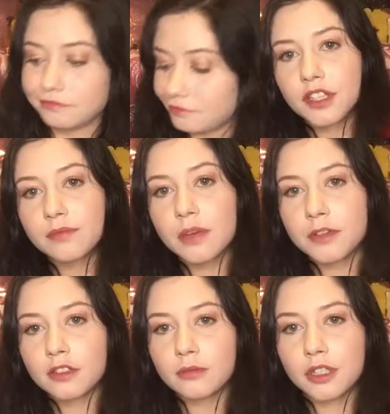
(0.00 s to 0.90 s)
This might
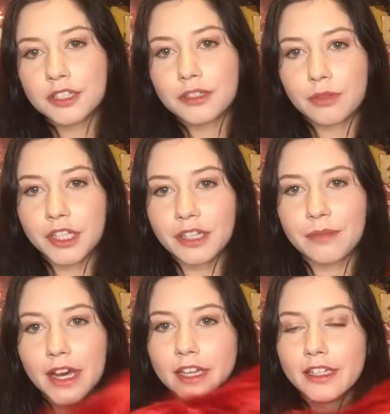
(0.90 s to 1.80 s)
be the worst wig in
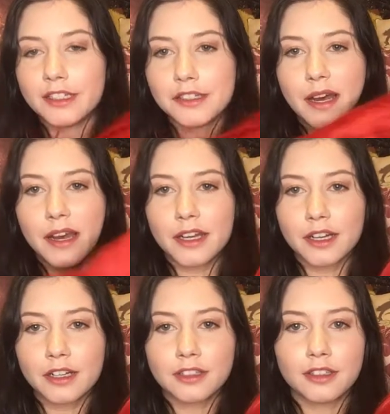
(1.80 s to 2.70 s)
my
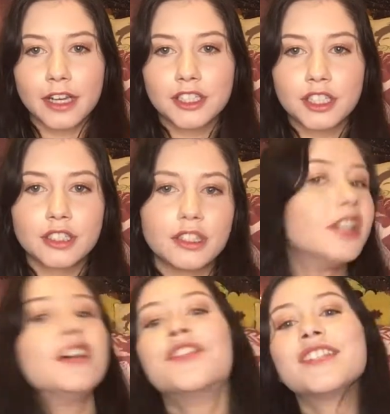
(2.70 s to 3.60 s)
entire collection.
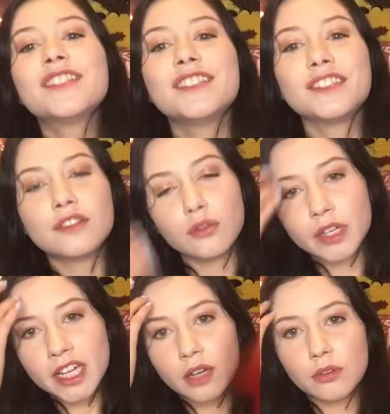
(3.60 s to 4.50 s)
This is the
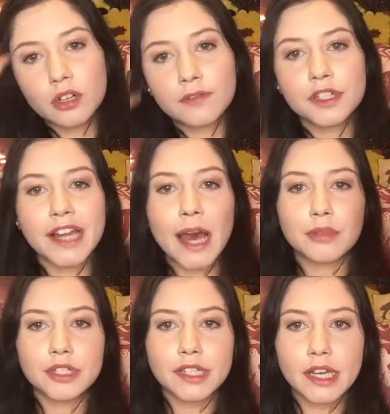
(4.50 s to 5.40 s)
wig I wore for
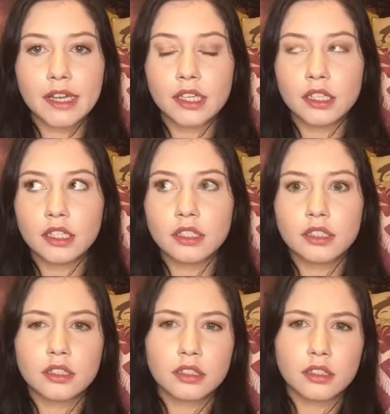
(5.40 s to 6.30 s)
Dapper Day,
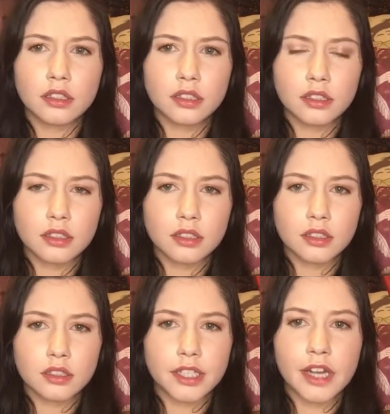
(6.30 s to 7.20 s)

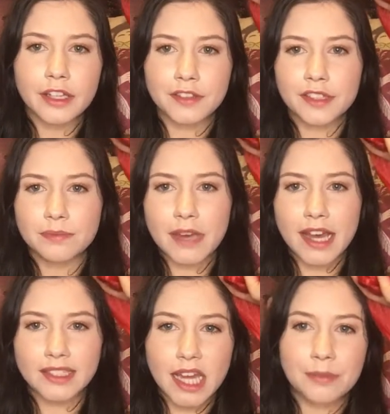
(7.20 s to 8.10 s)
not like this
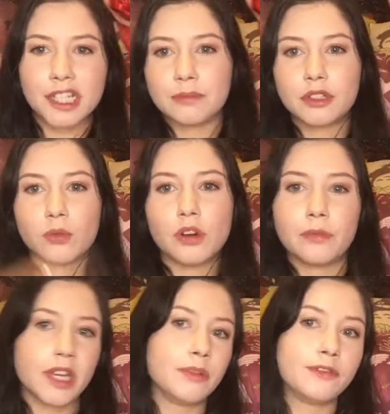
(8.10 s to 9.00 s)
past Dapper Day, but the one
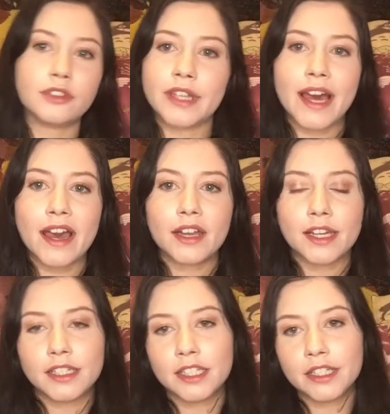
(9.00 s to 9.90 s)
way before that, and I
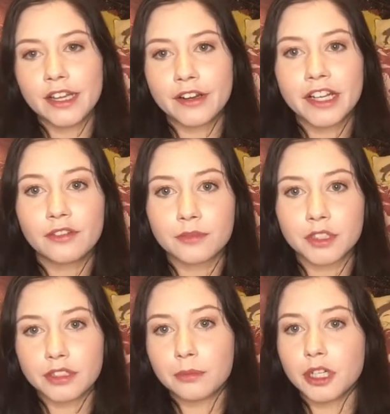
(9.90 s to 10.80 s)
did Ariel from The
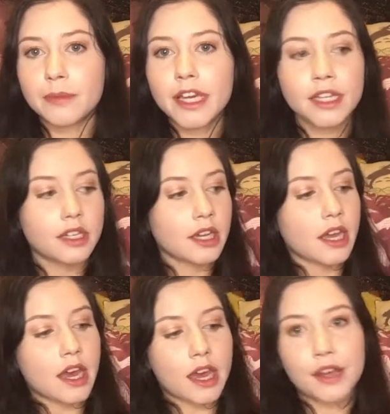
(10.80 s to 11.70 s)
Little Mermaid,
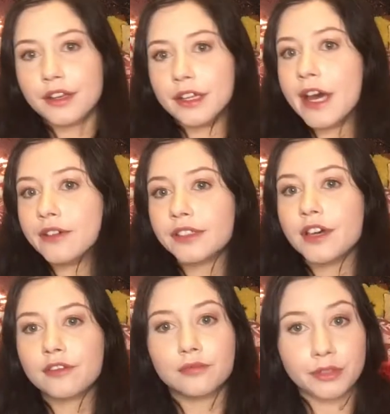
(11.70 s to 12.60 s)
and that was
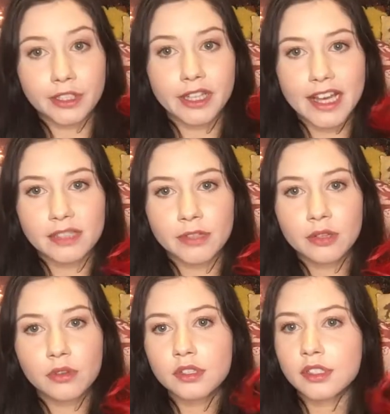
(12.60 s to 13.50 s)
another really last minute
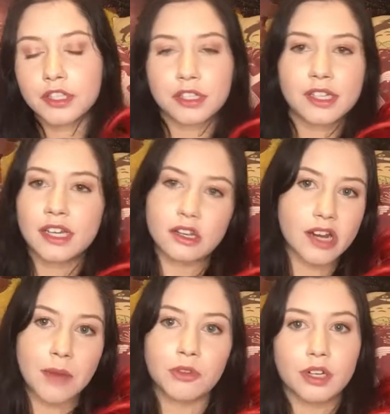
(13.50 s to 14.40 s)
one, so I just kind of
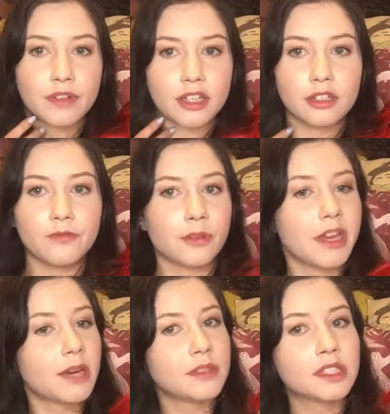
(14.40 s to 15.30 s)
grabbed whatever I could from
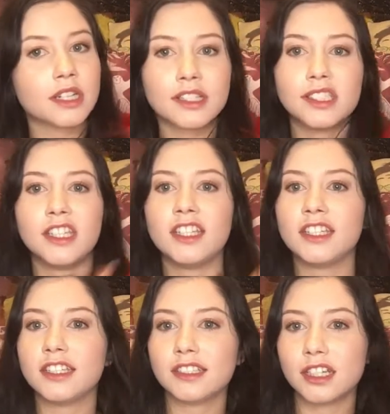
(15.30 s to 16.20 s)
Amazon because I needed
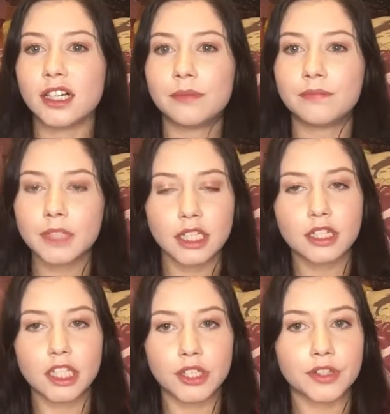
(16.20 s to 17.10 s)
it to come
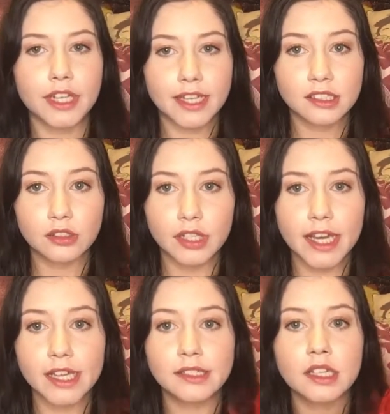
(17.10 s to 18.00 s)
you know, in the next two
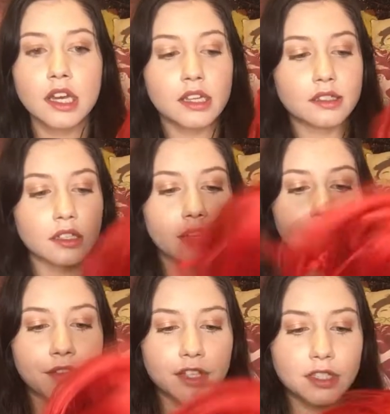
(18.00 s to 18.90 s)
days. So I
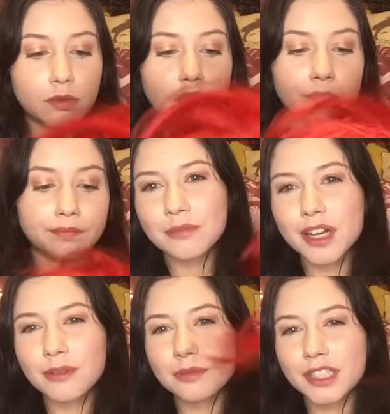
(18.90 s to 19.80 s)
got this one,
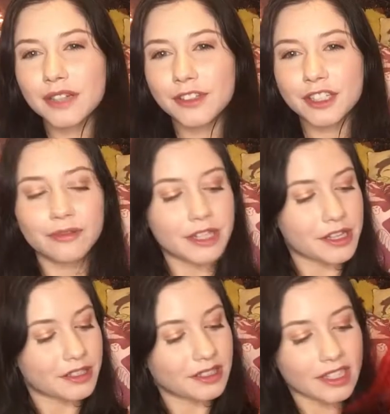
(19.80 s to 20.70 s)
probably never gonna wear
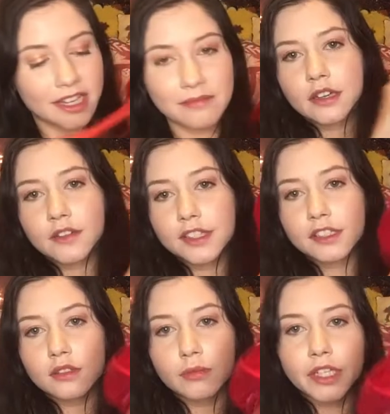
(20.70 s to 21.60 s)
this again. This
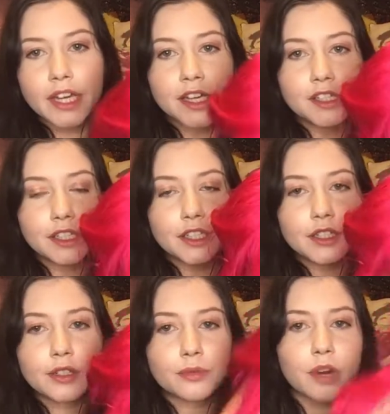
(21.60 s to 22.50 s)
is the wig I did
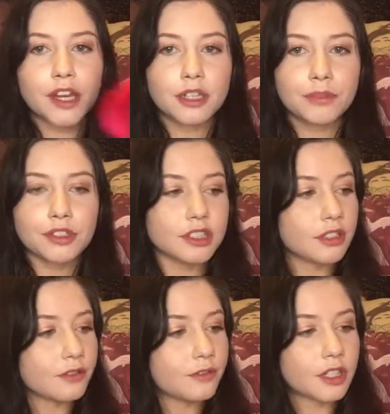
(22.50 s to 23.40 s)
wind up
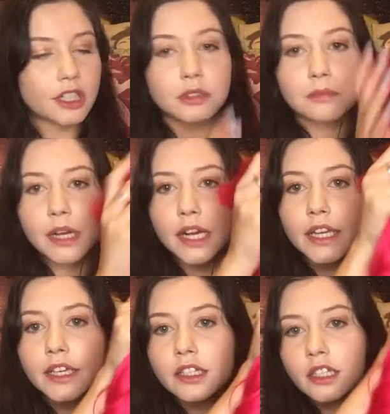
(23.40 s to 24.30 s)
using for
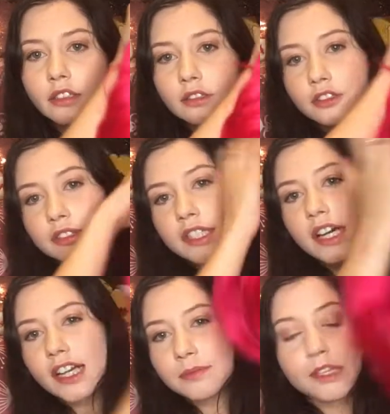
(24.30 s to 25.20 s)
my Lucy
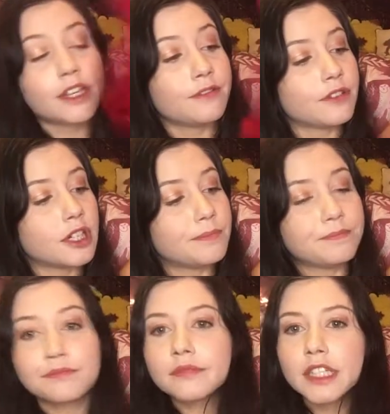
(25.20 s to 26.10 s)
cosplay
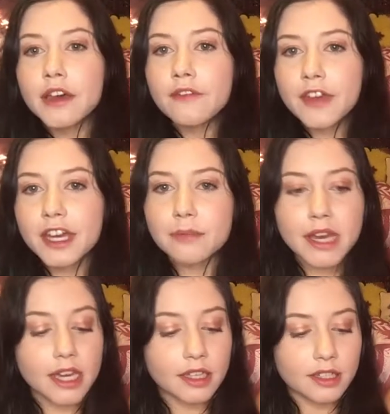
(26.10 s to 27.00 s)
from
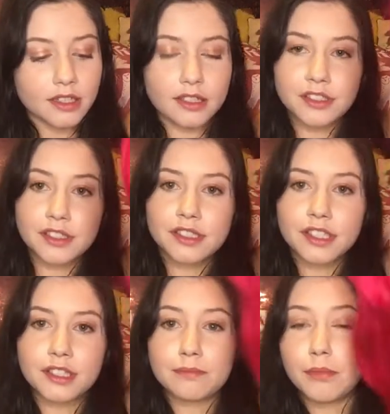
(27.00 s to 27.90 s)
Fanime. As you can see,
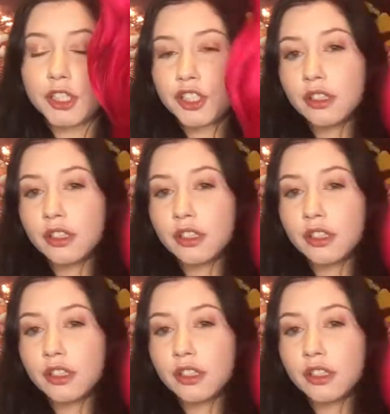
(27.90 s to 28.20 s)
it's much